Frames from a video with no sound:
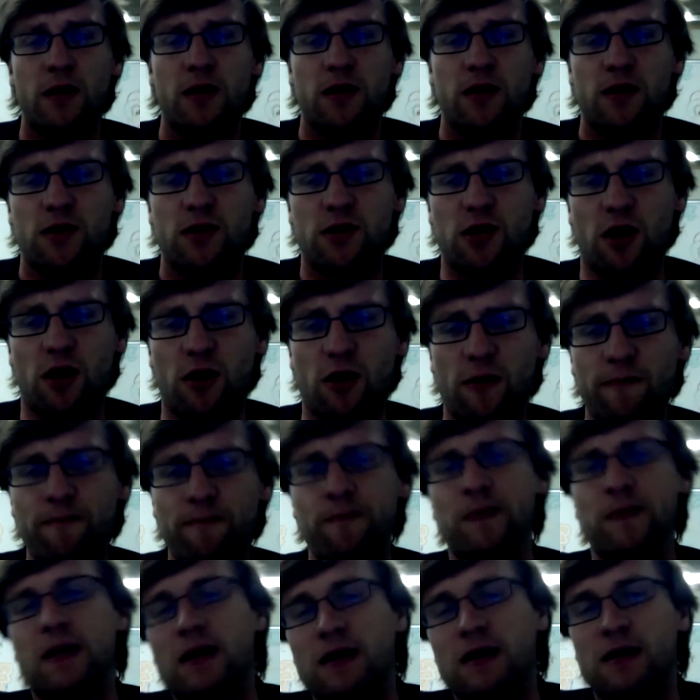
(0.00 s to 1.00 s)

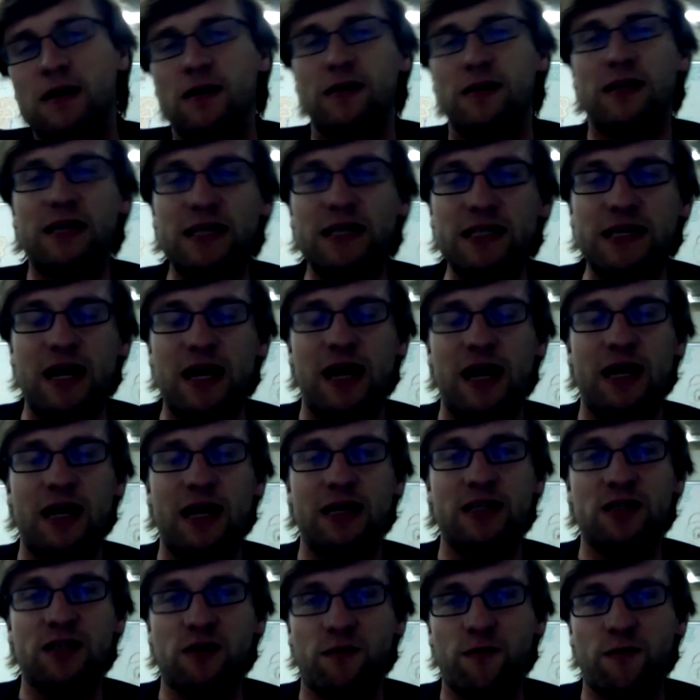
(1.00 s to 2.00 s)
So these
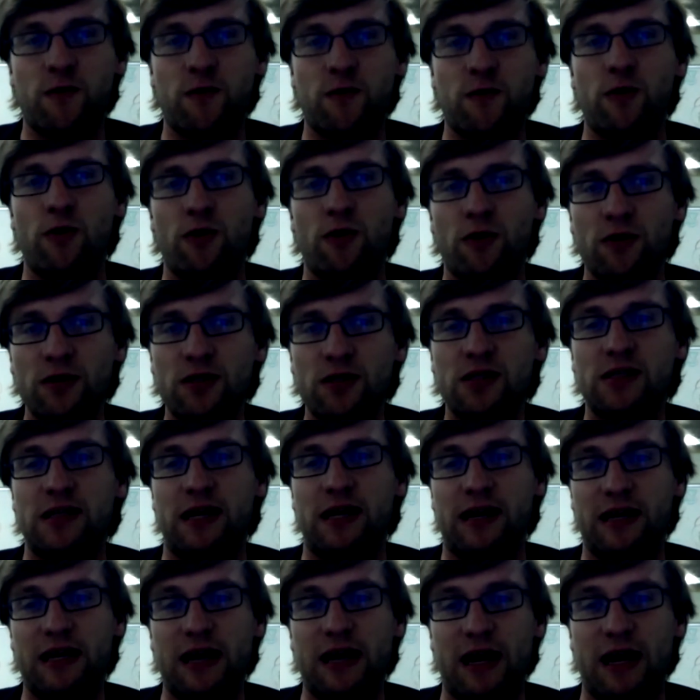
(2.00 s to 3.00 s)
kinds of rules that,
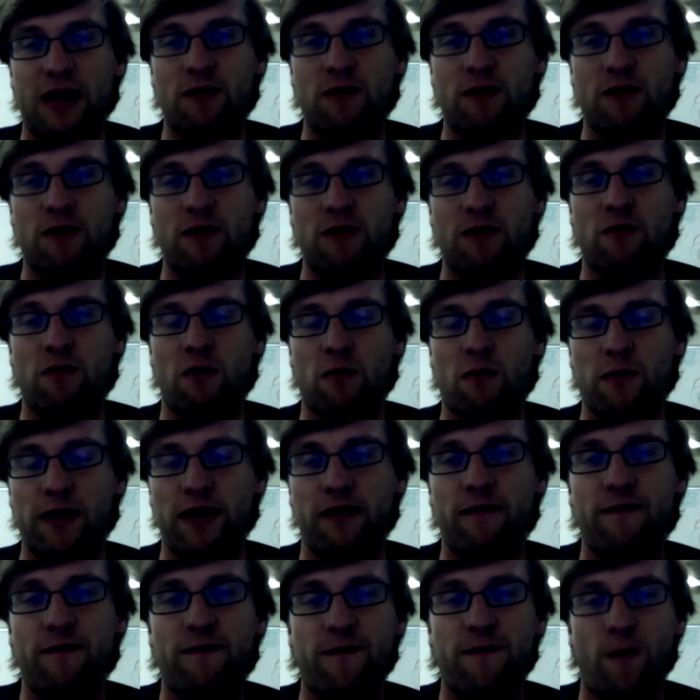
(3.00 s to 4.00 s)
again, were
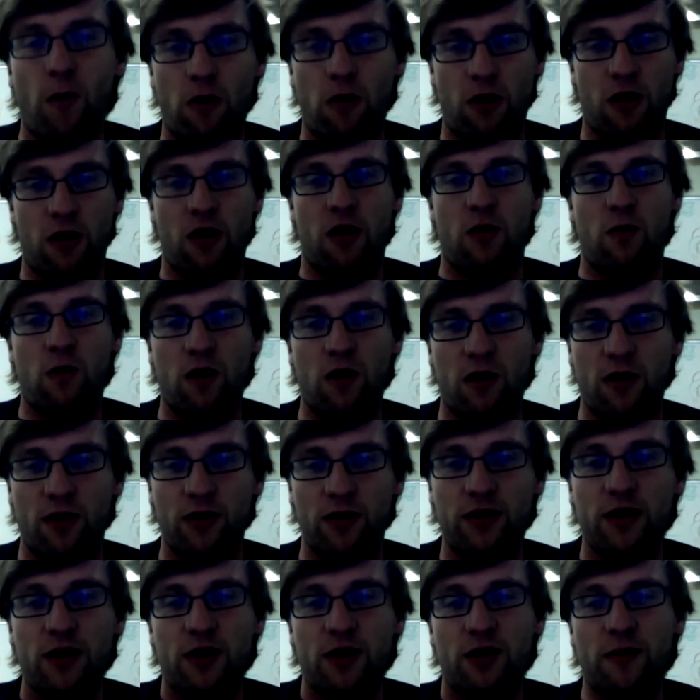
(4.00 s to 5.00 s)
written for a
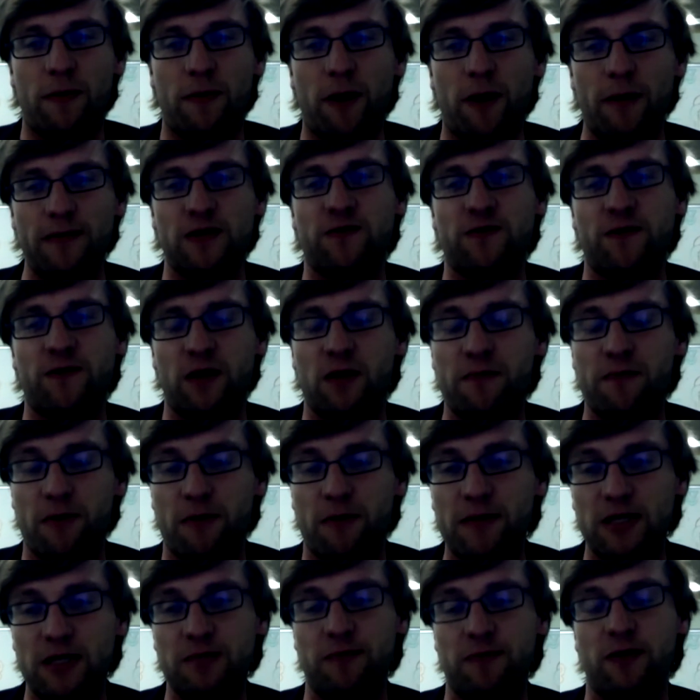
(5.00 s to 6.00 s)
world, the purpose for the
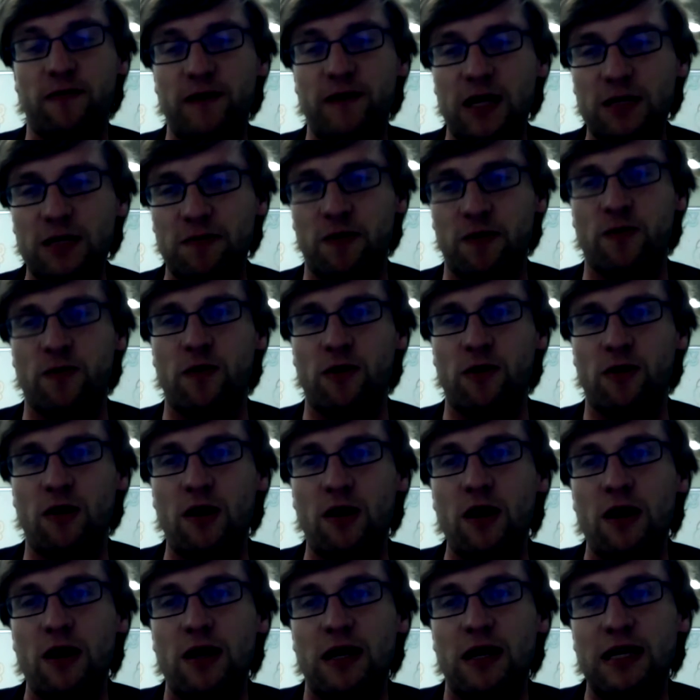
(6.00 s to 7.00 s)
permissible investment
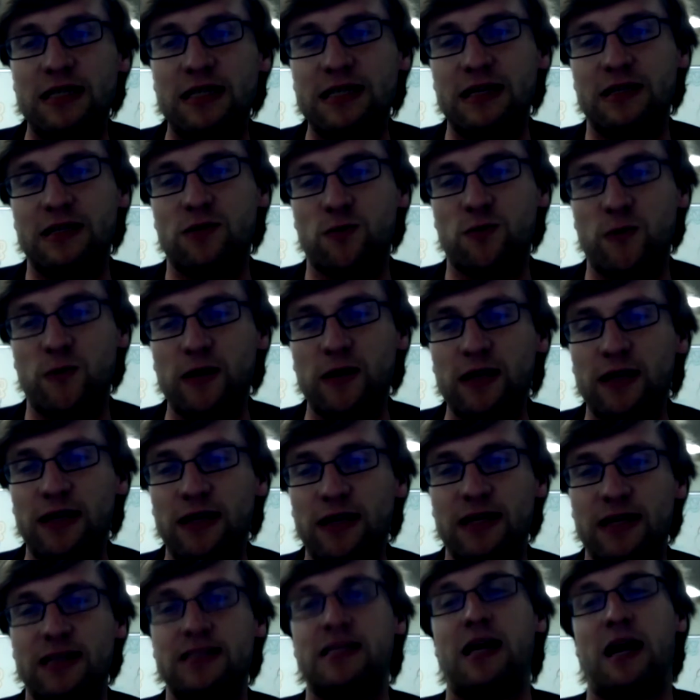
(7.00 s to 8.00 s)
rule is it's really
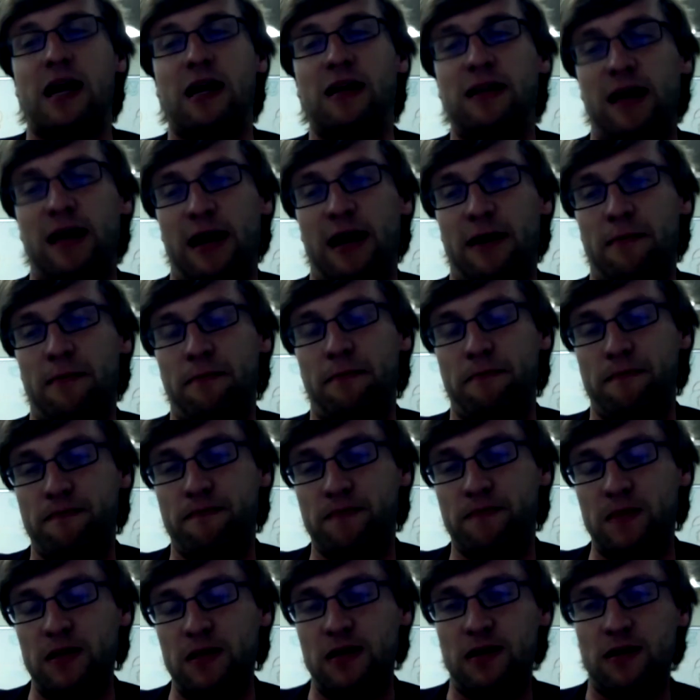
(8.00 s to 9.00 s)
to say that
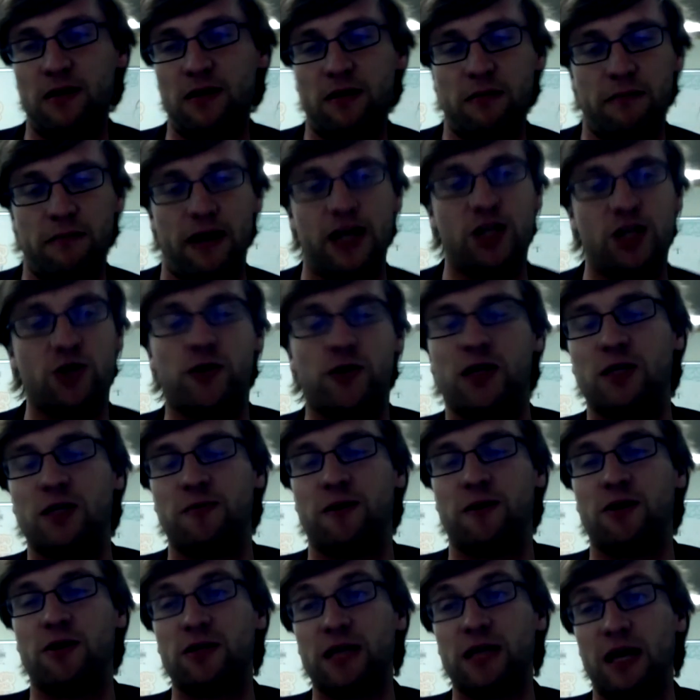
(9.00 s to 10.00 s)
money
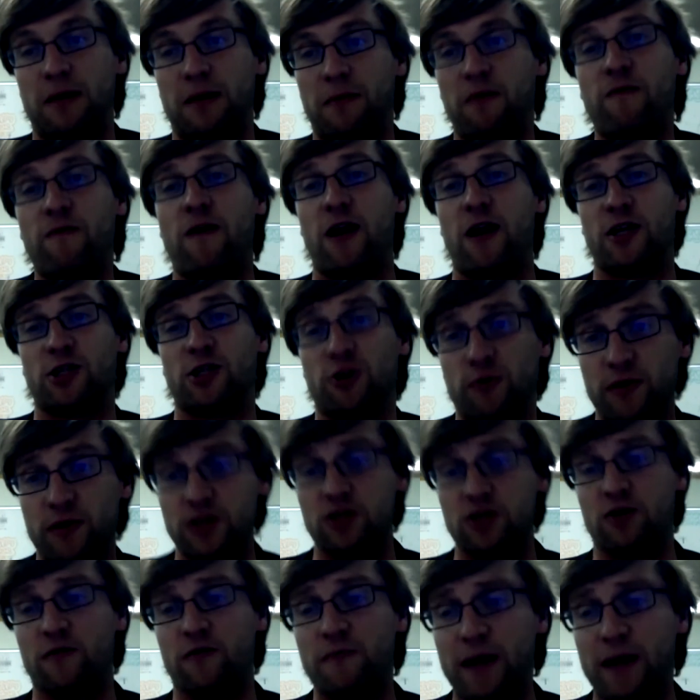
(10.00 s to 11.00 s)
transmitters can't be fractional
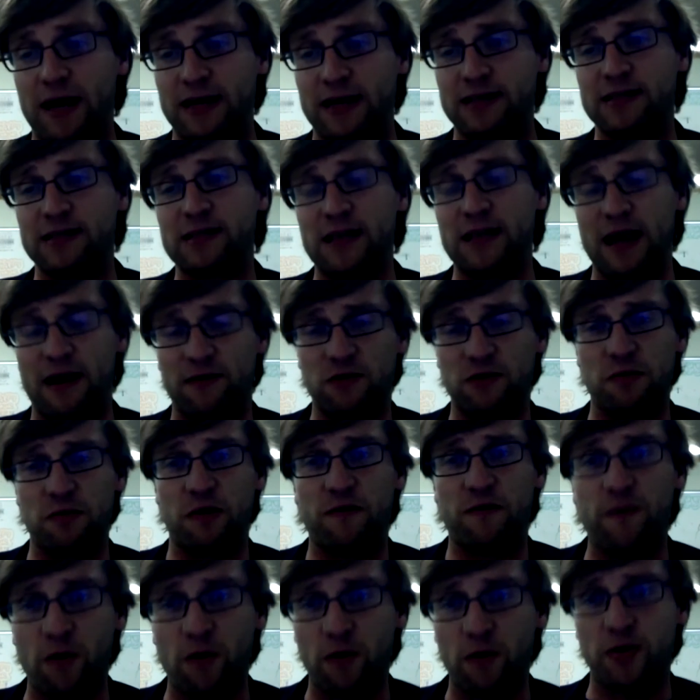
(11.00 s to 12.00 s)
reserve banks. They have to be
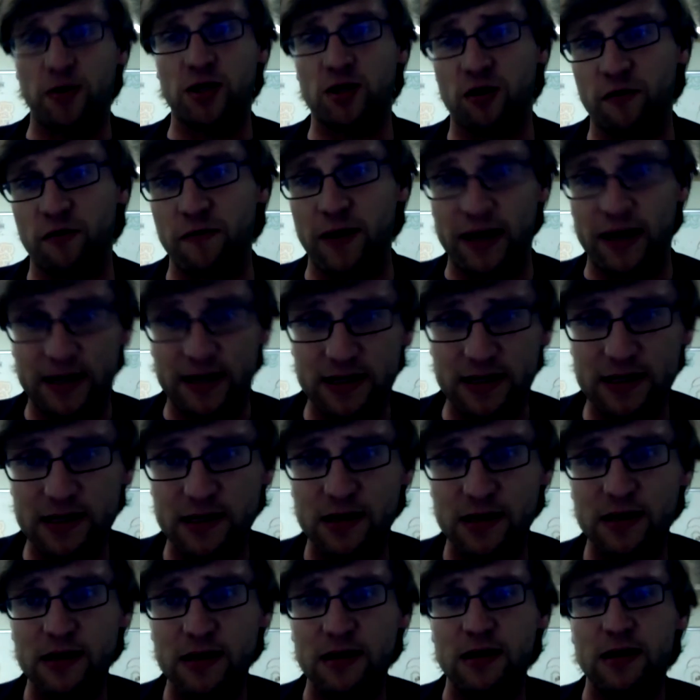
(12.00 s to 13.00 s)
full reserve banks.
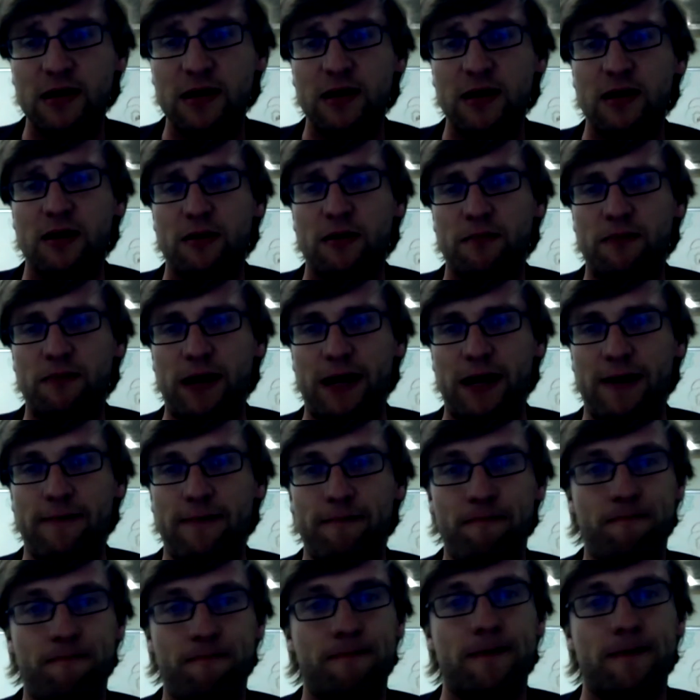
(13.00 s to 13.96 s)
But